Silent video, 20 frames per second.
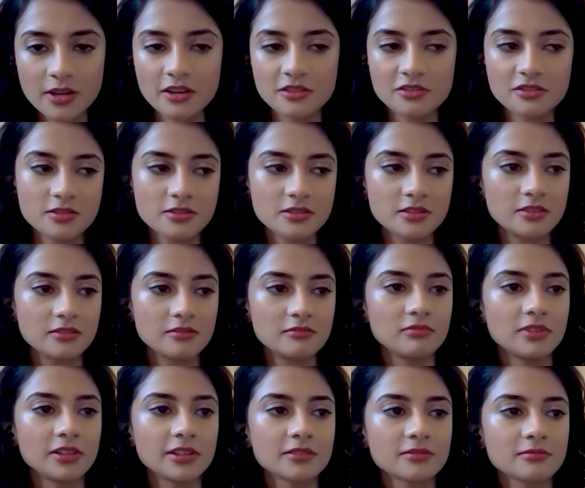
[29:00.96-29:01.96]
And I just did
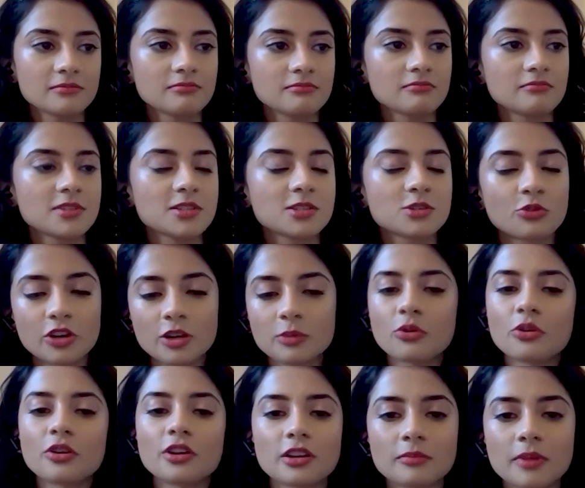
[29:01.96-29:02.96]
like
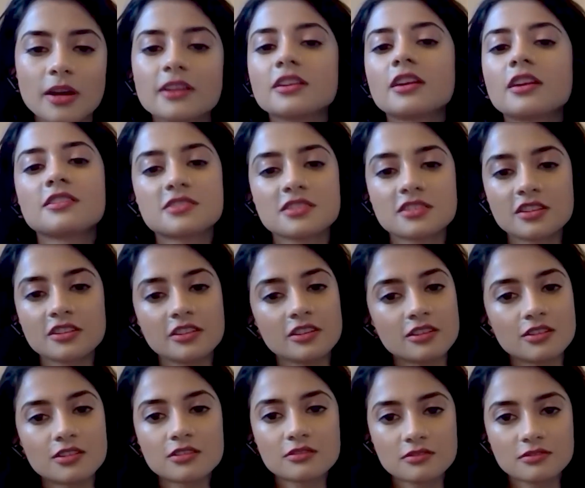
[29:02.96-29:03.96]
storyboarding my entire senior
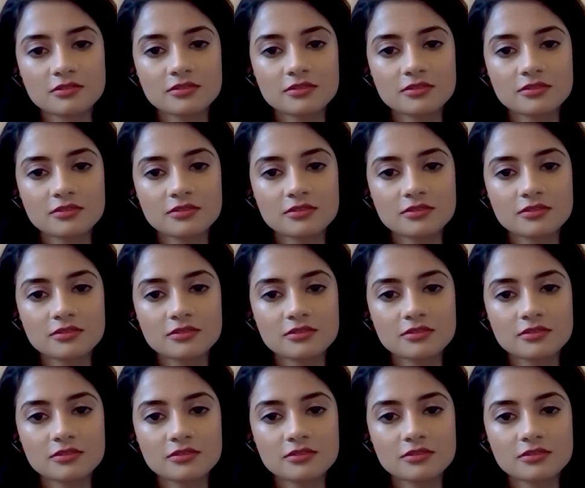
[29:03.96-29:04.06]
year.